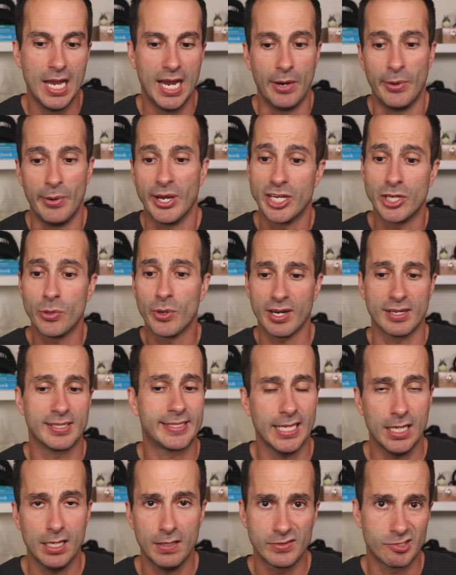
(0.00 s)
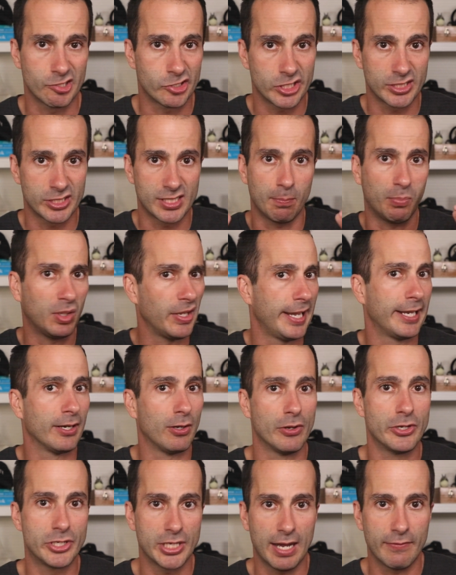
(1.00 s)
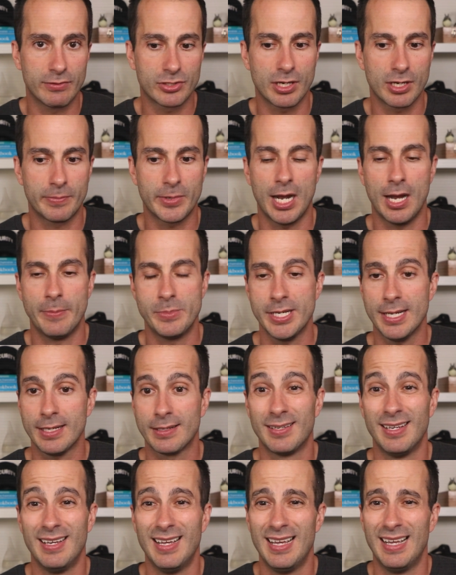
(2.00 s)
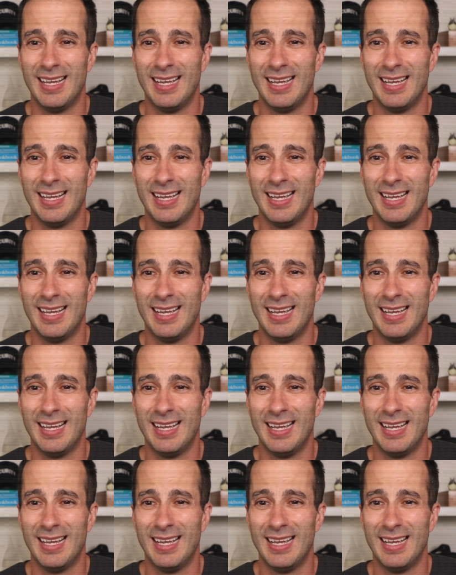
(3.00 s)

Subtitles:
And we can do it ourselves. It's just a plain old JavaScript object.